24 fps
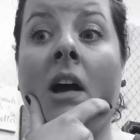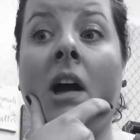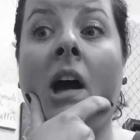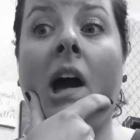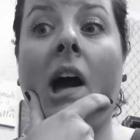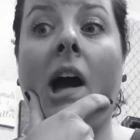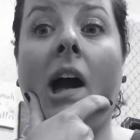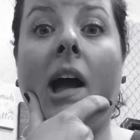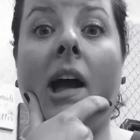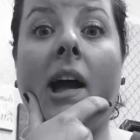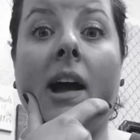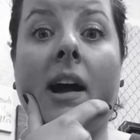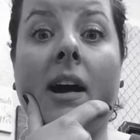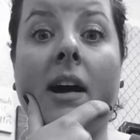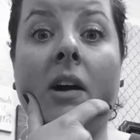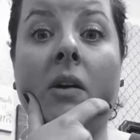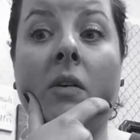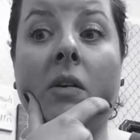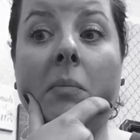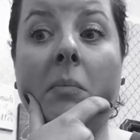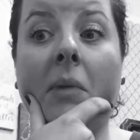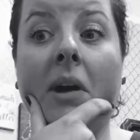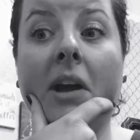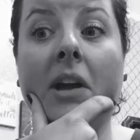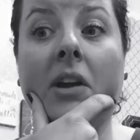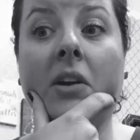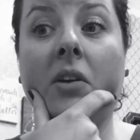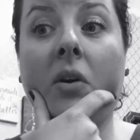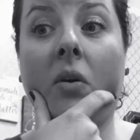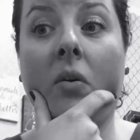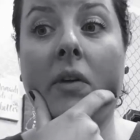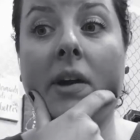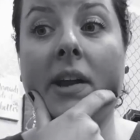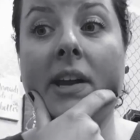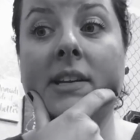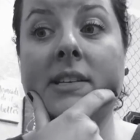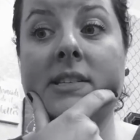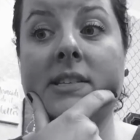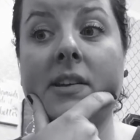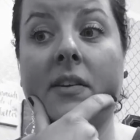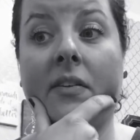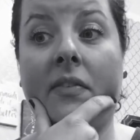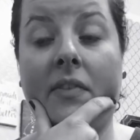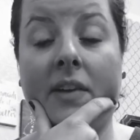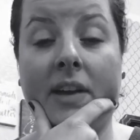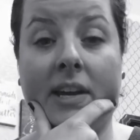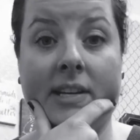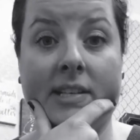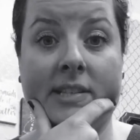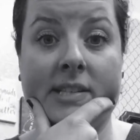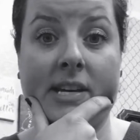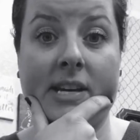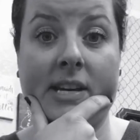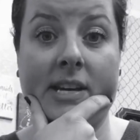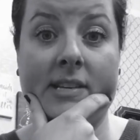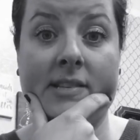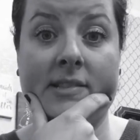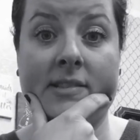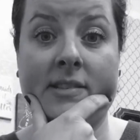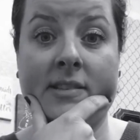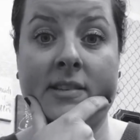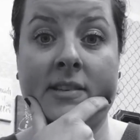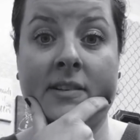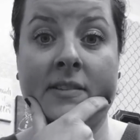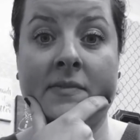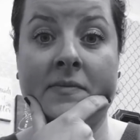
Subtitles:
how am I going to fix this?